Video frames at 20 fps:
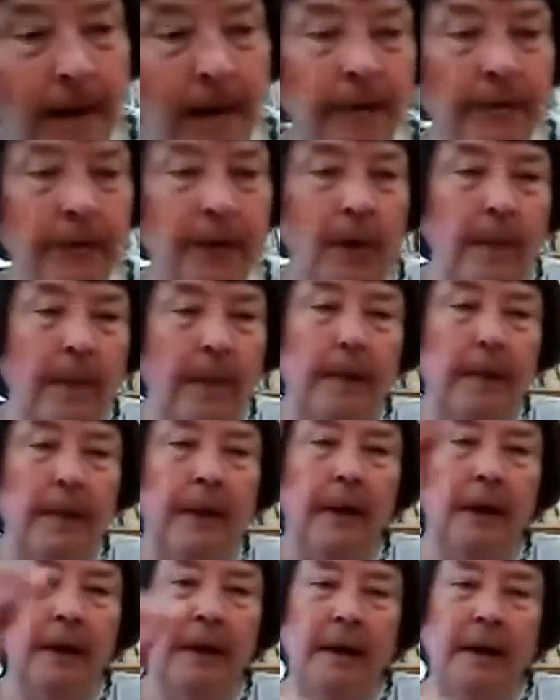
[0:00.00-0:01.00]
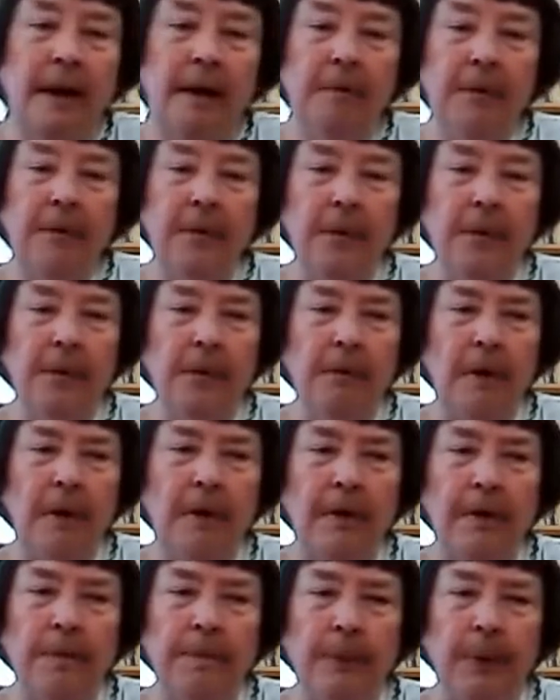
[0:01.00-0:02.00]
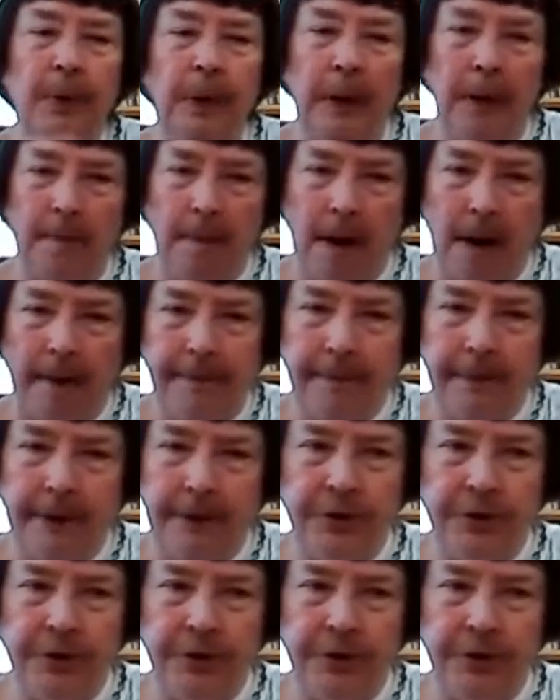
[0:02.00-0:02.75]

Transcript: So they were cut down to rather than pulling them up